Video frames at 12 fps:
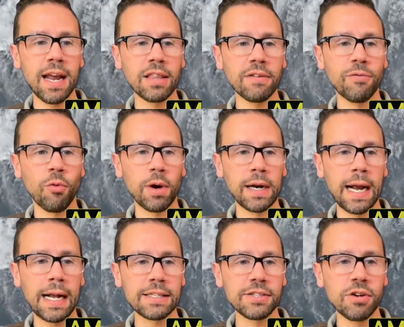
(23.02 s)
in the
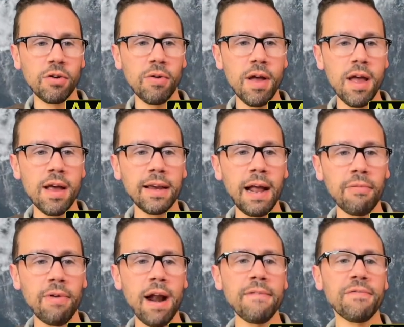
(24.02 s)
forecast. So get
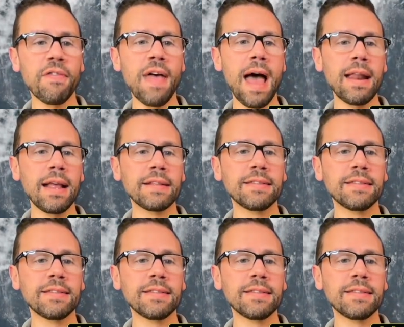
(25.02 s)
ready for that. It's